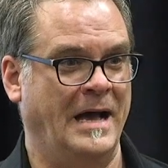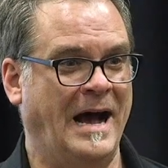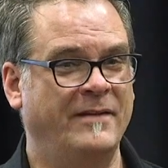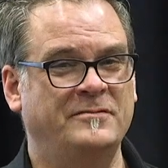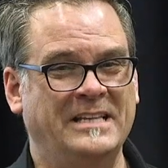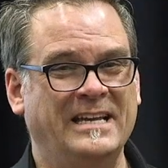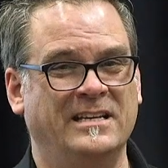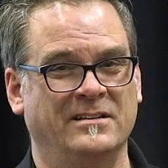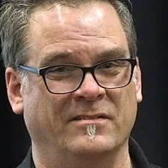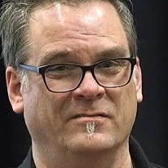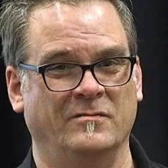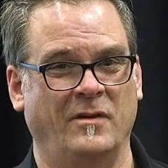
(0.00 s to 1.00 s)
I've taken
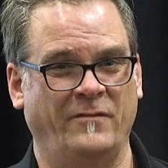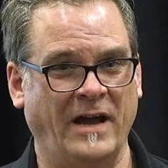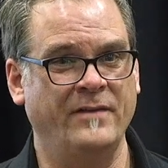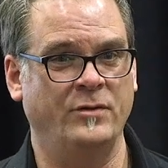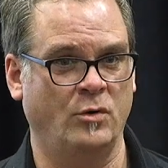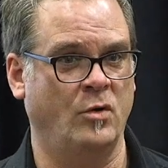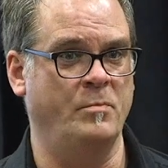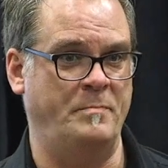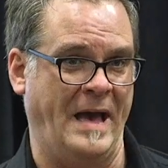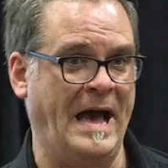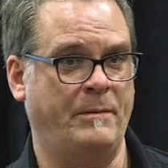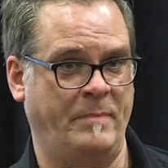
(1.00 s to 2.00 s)
a 5-year-old
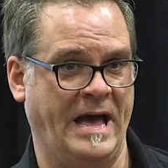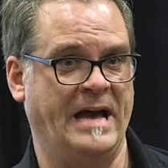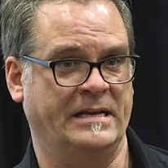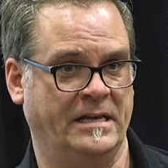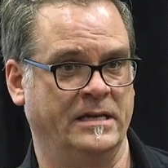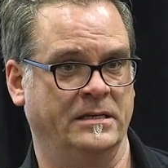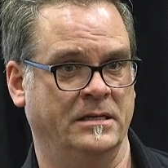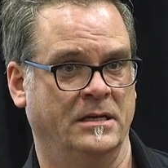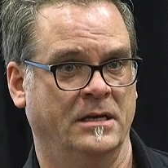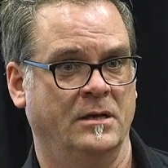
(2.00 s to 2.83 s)
backpack in